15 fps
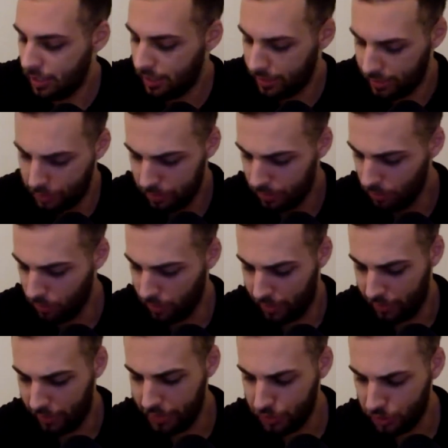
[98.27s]
And he's been doing a
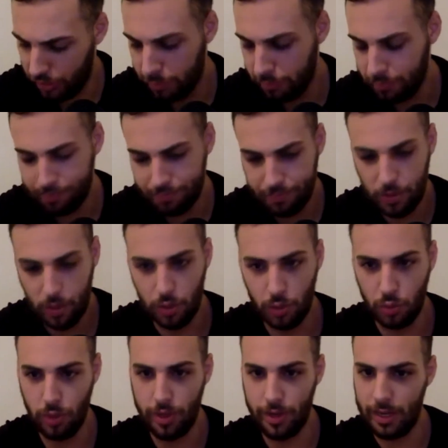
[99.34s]
great job on
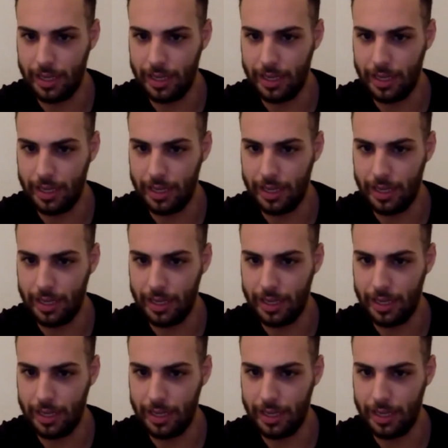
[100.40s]
Twitter,